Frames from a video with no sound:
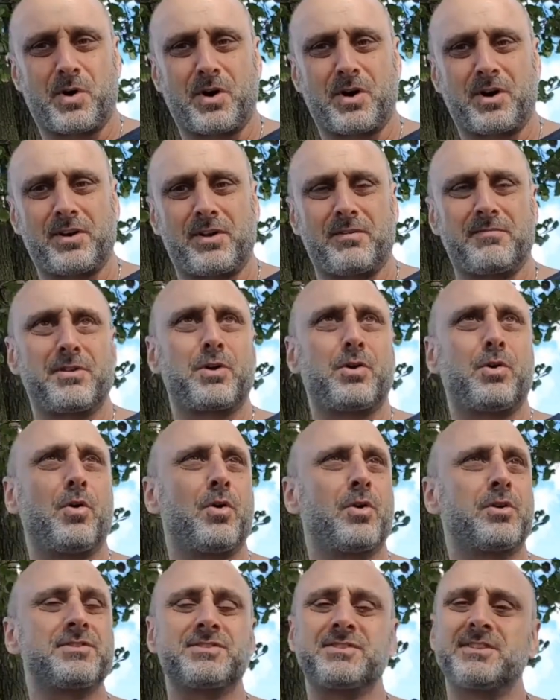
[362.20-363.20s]
part of the
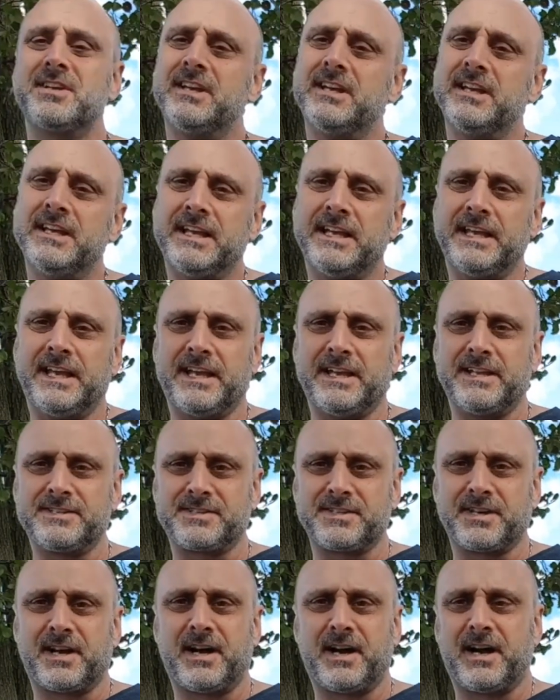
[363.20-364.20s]
course
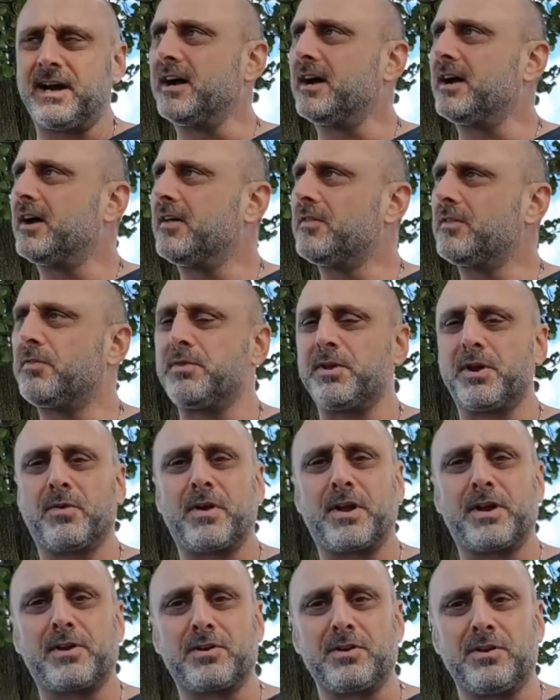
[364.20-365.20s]
is uh, the
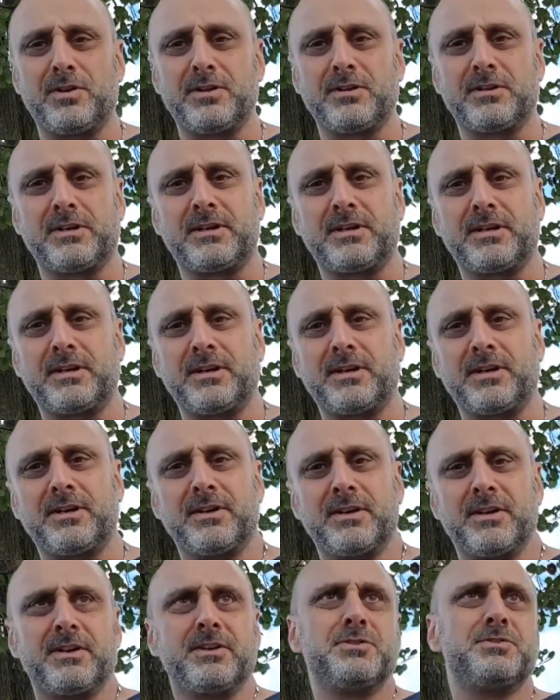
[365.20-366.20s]
theoretical
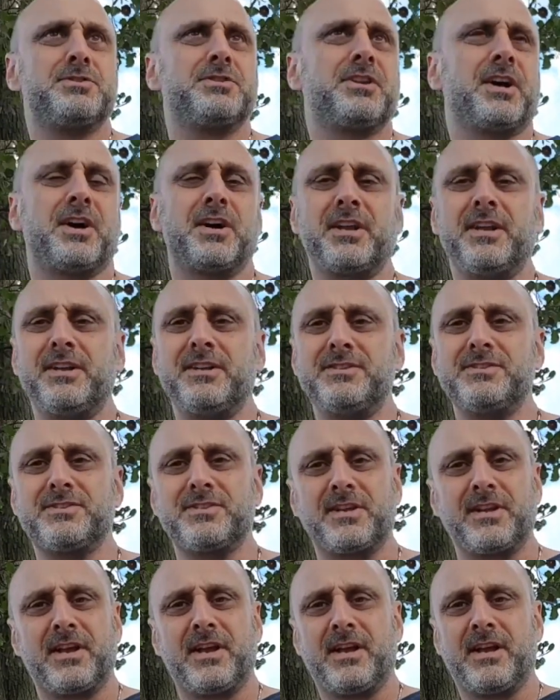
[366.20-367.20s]
uh,
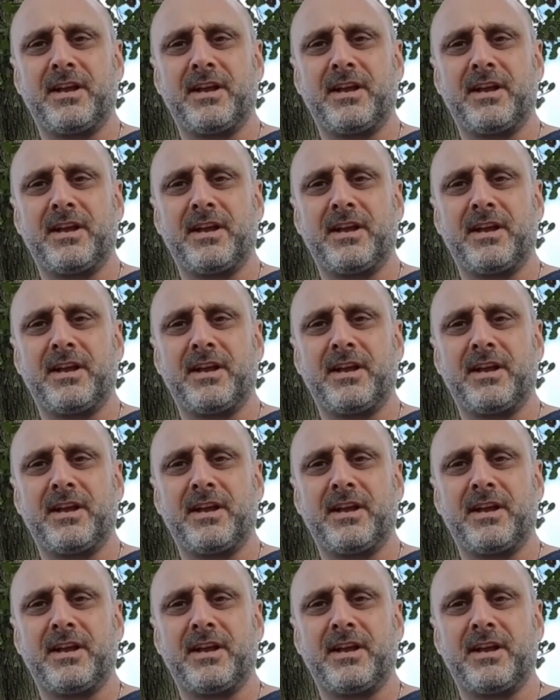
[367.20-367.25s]
studies,